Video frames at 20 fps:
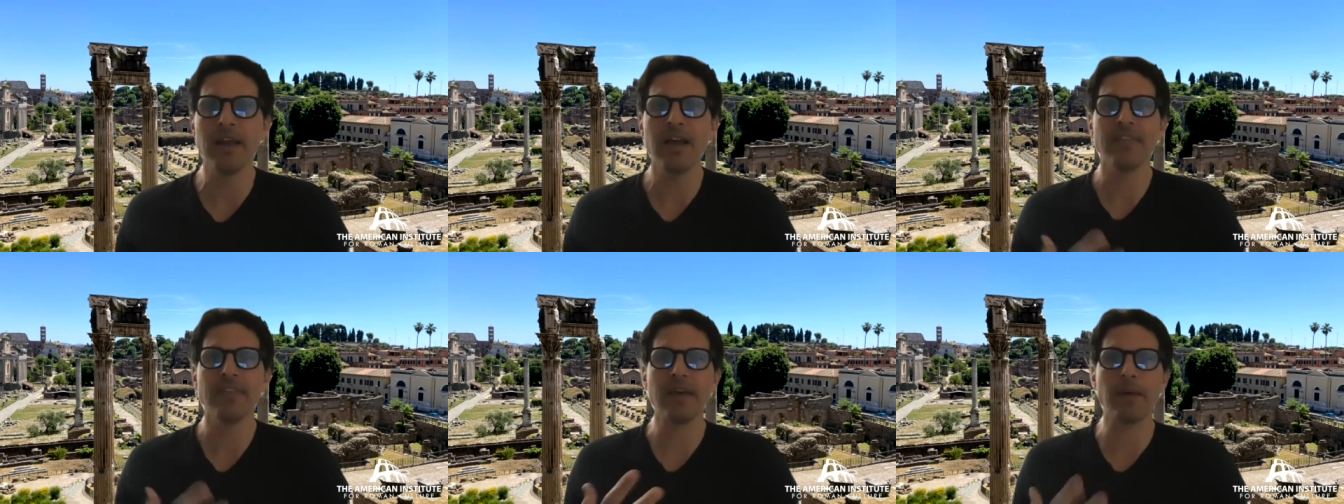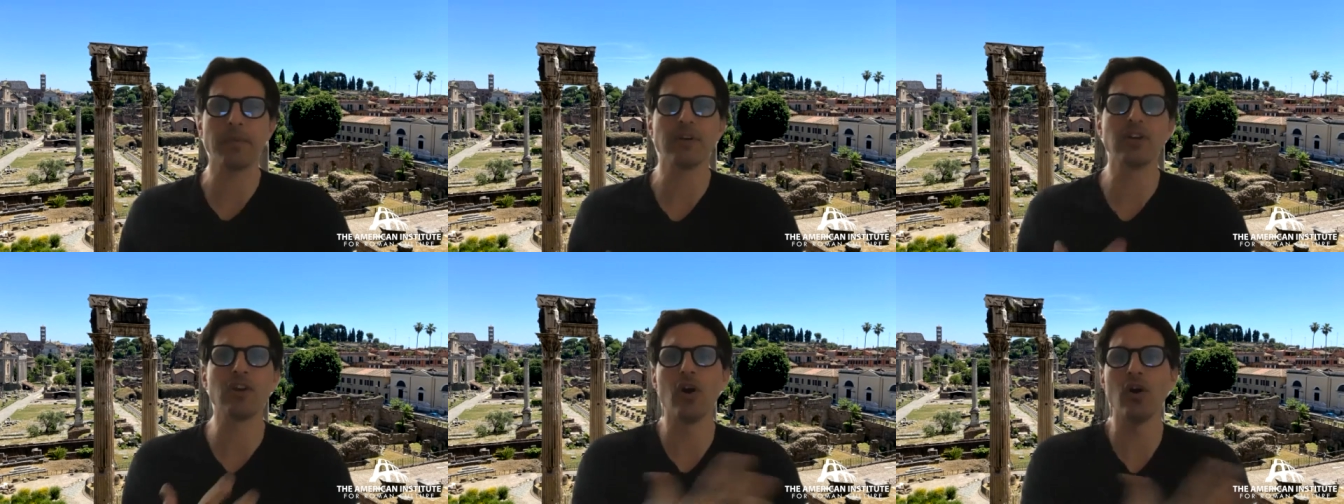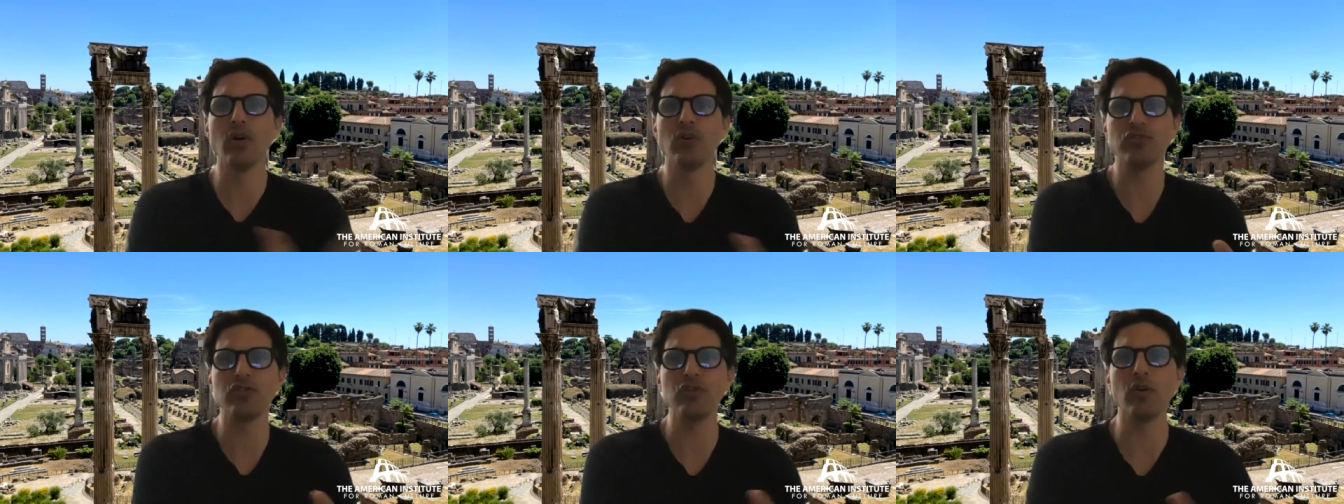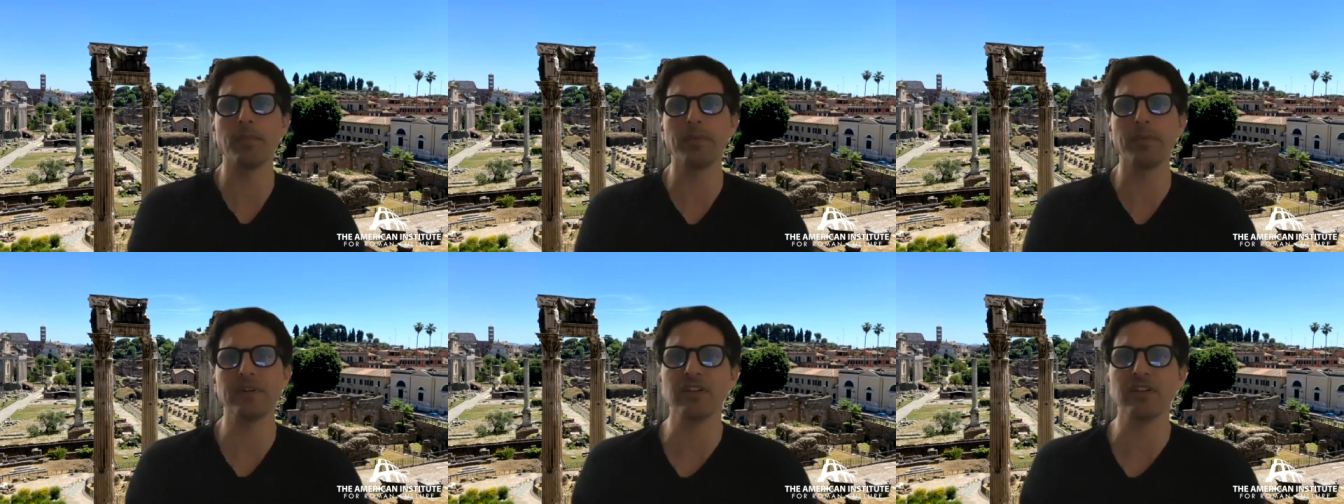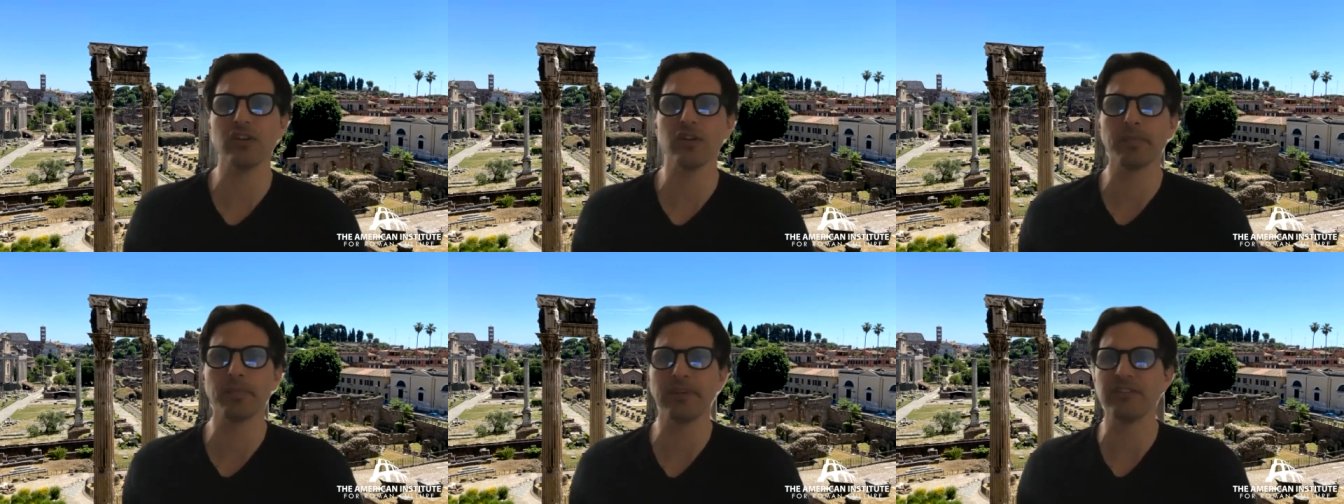that would go to a
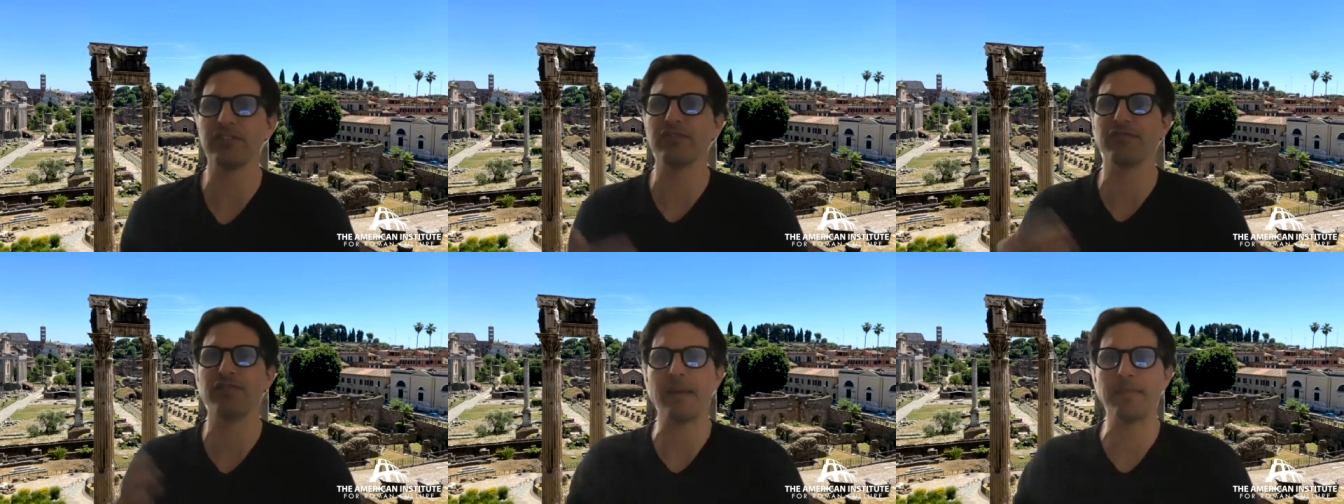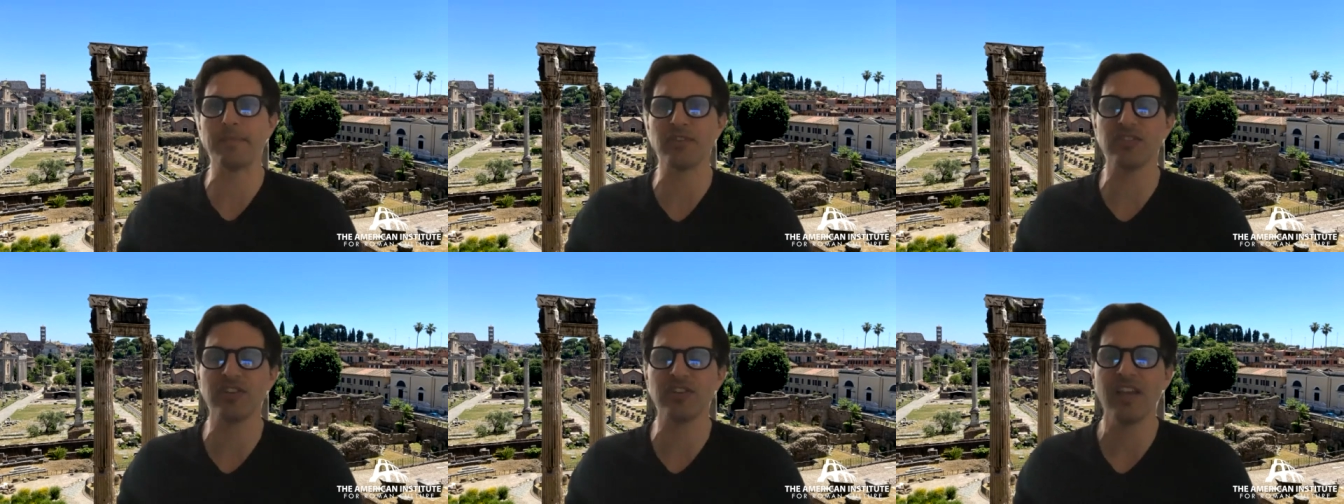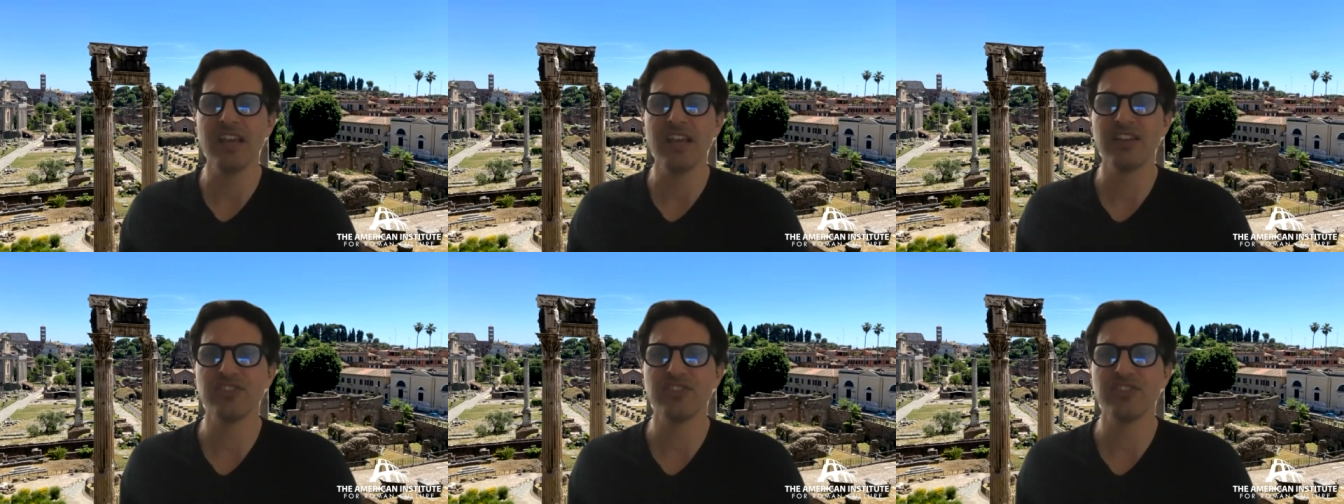particular place, the famous